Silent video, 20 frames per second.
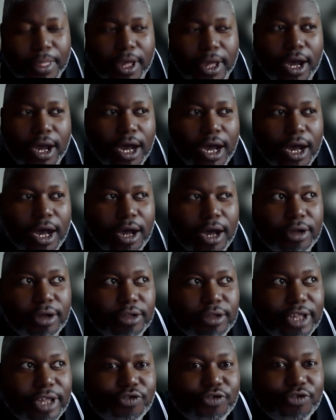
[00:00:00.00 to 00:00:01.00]

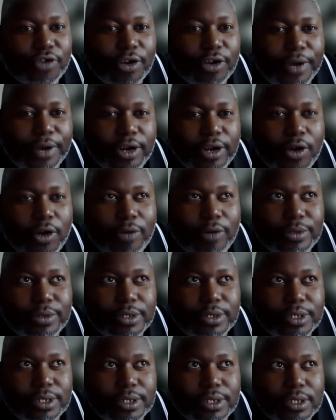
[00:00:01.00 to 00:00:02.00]
That truck ran
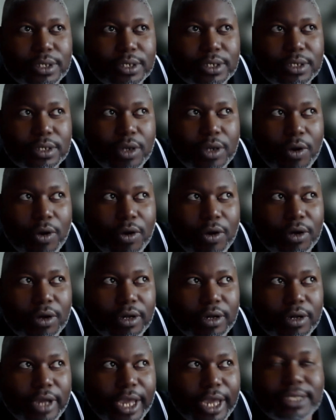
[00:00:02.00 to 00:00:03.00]
almost
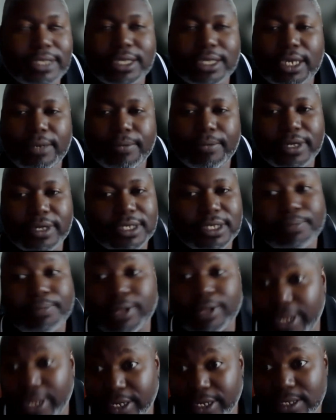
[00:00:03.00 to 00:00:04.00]
18 months
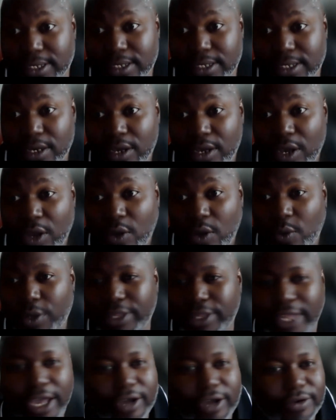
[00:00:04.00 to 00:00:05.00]
plus
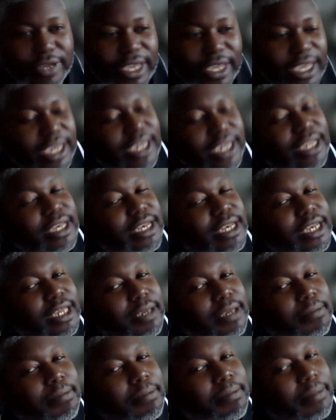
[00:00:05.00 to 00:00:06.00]
without any
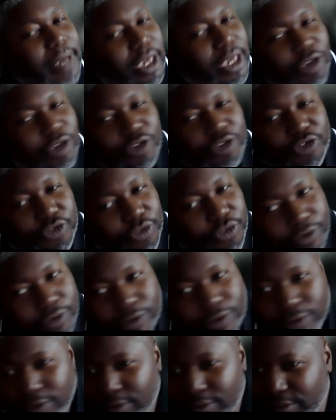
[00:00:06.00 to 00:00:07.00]

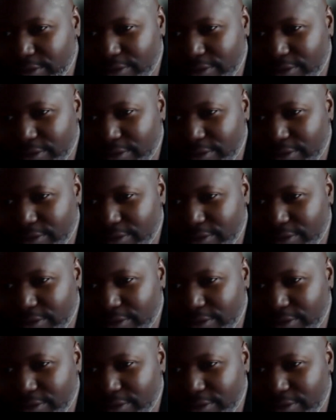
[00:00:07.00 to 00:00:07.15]
major.